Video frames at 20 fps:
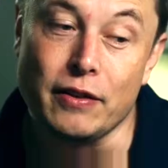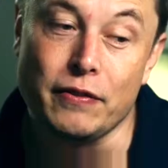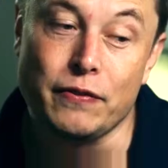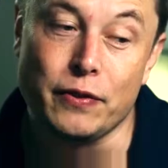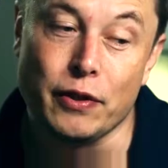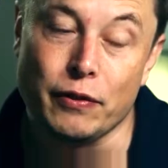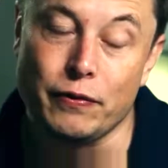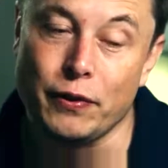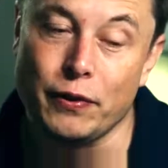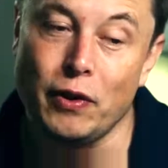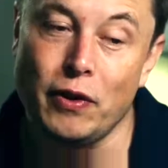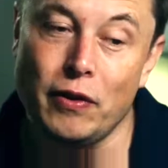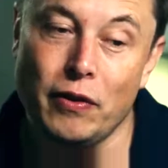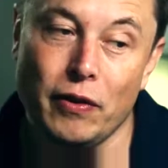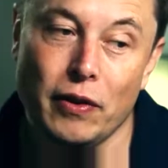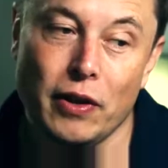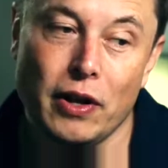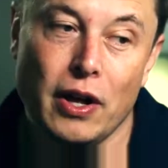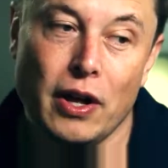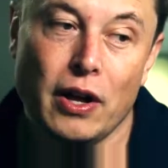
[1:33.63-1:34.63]
And the, the
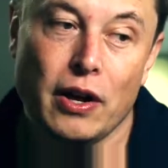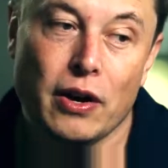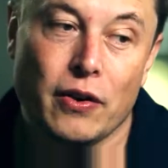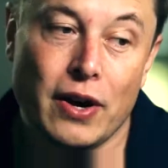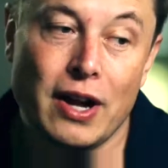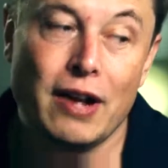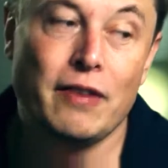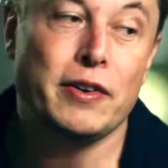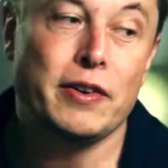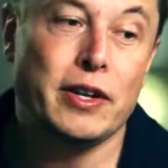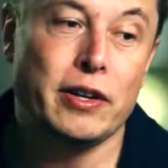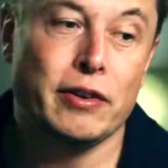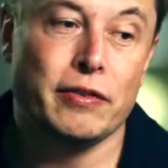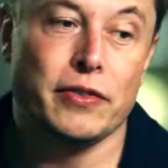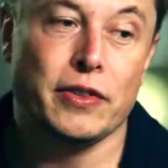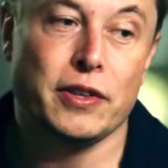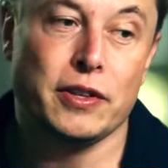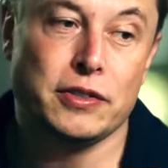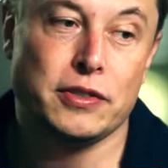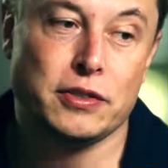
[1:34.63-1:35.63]
full gravity
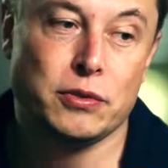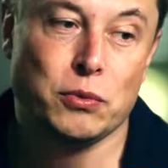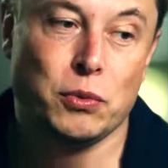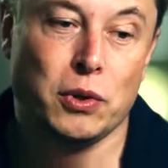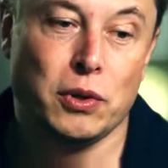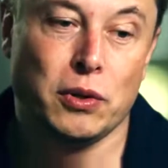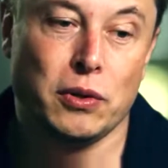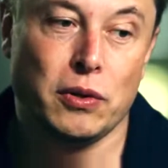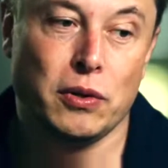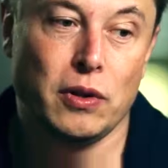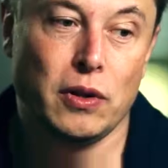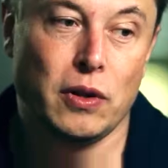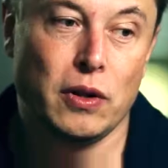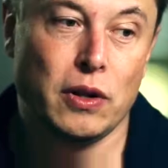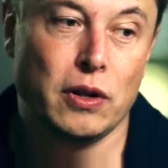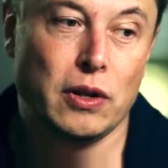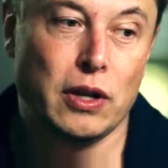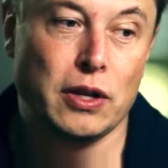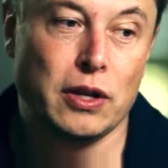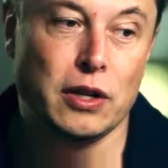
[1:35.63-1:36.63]
of this will,
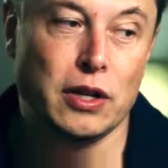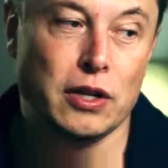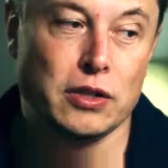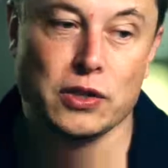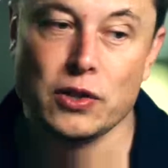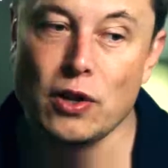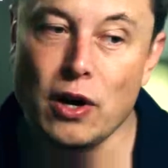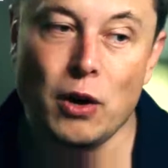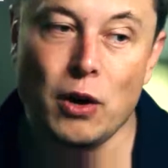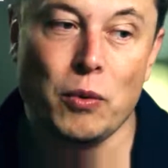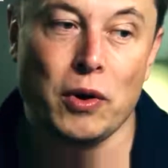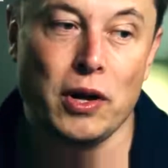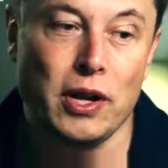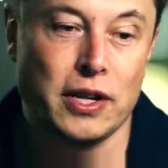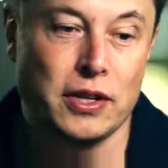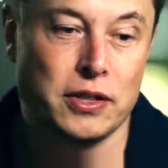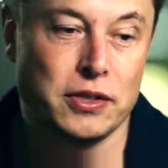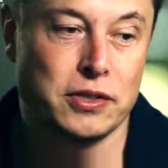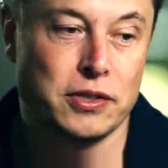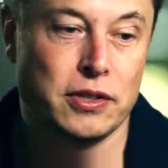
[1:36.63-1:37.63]
is not
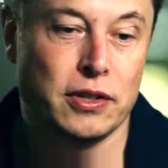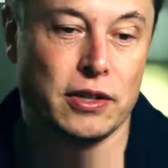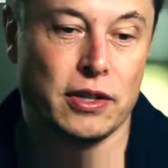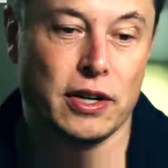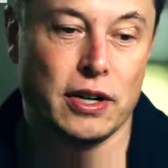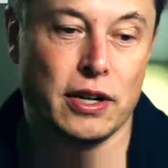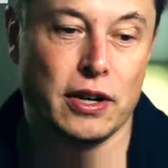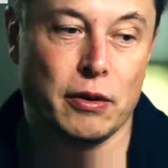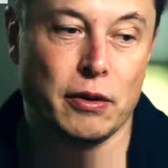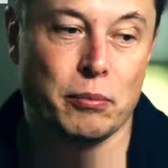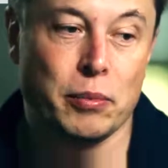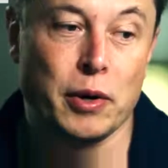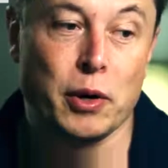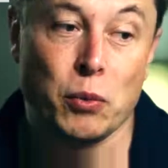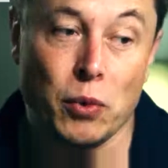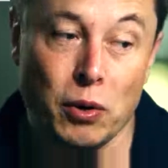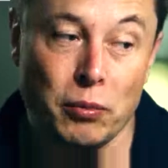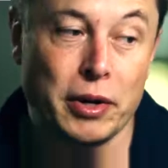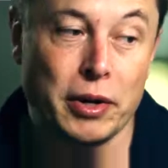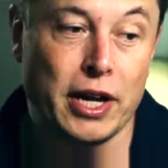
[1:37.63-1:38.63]
well understood,
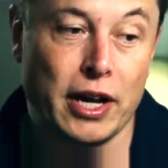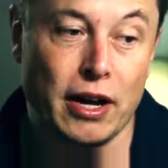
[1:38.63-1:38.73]
but will